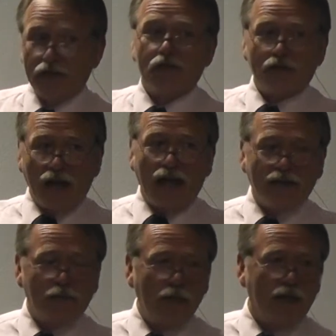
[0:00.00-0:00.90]
This is God
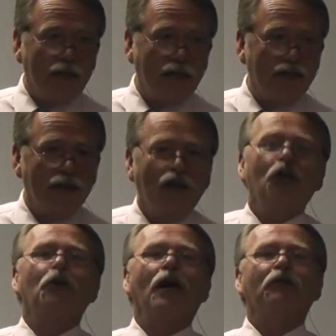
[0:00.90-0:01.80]
speaking.
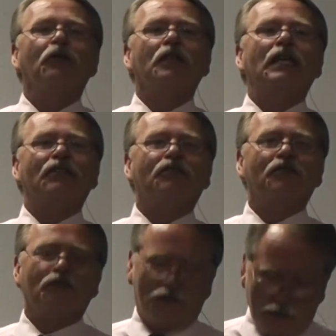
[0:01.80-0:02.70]
Whoever
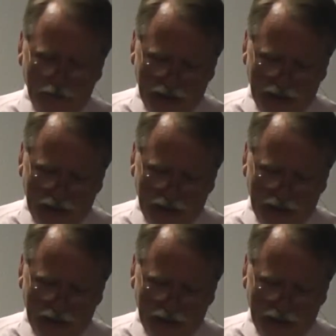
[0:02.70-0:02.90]
listens to